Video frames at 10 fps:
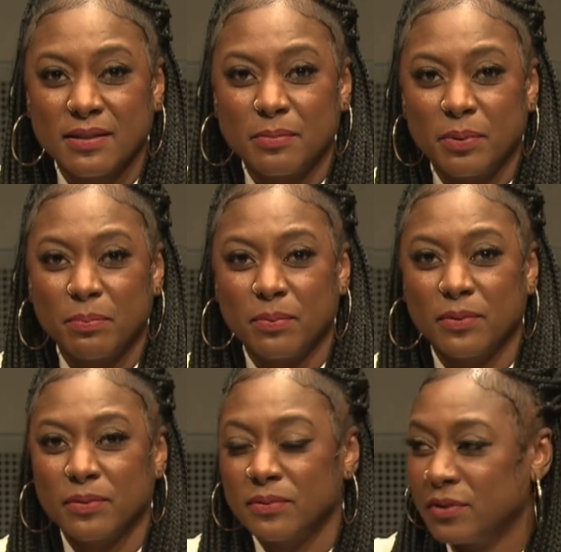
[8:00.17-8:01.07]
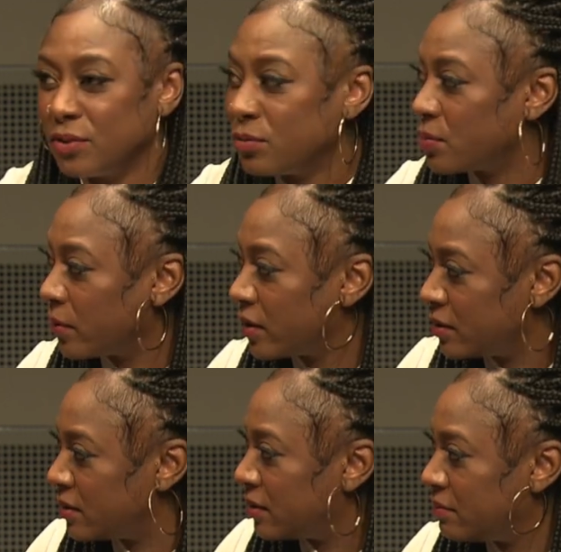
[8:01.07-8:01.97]
of people use
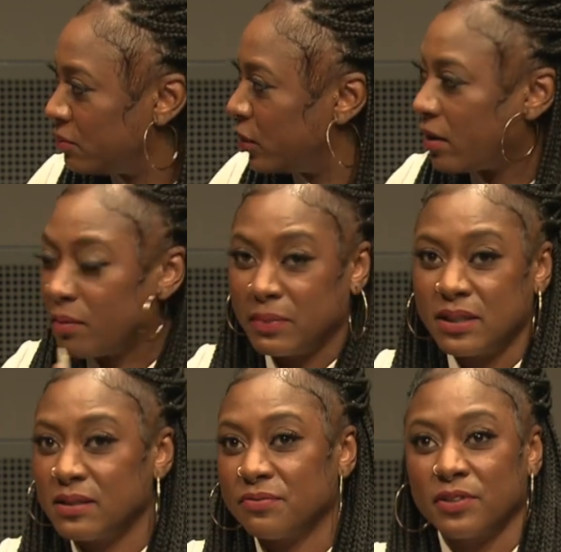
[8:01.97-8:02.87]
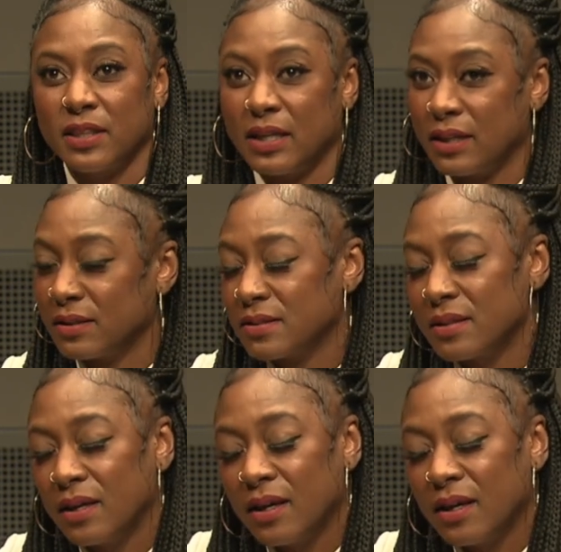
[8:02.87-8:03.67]
words and we all mean different things.